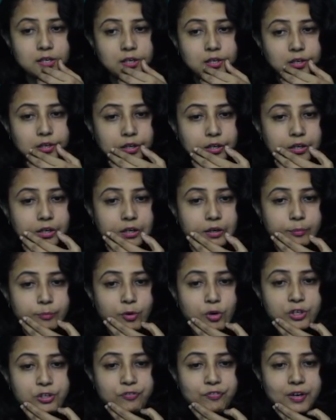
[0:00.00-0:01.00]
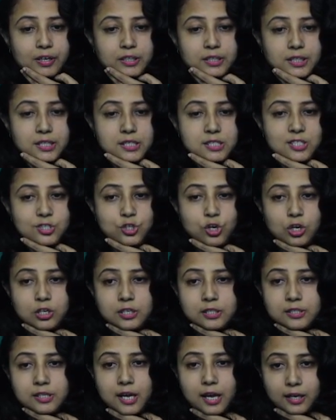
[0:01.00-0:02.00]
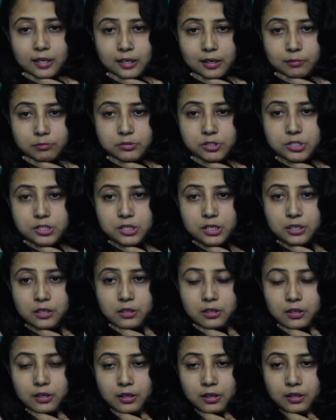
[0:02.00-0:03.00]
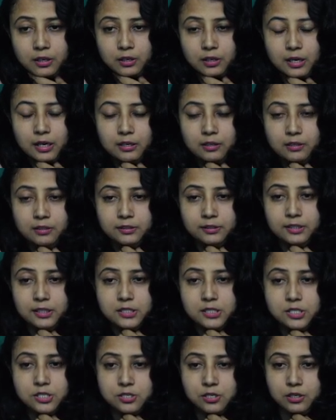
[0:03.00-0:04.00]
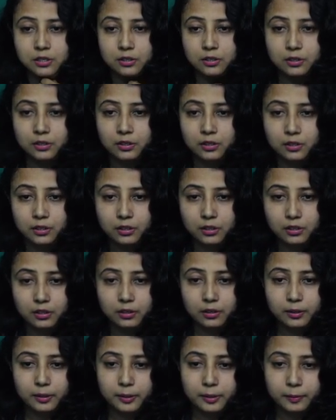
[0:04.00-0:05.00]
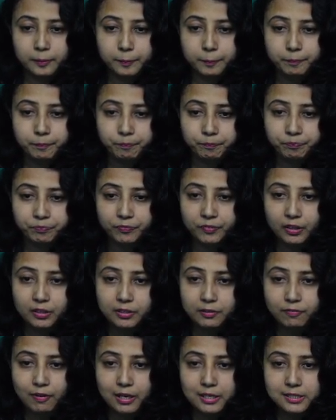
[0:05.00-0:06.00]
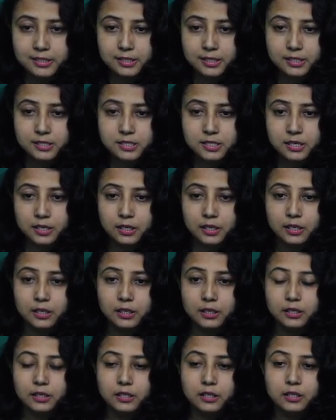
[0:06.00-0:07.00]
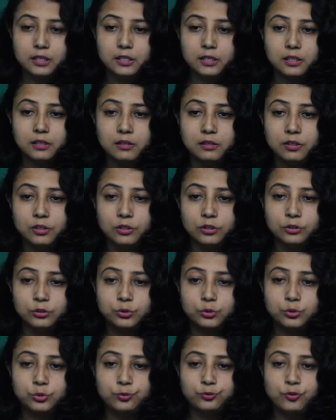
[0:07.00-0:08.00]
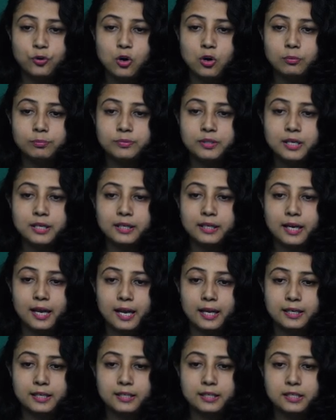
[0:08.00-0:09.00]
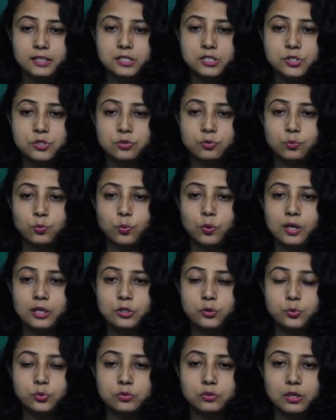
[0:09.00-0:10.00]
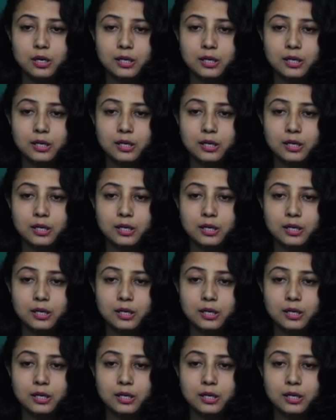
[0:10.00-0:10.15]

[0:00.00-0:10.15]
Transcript: uh, modified Keyes Jordan diagram. Still uh, I'll just uh, revise this. Here, to form the caries, what are the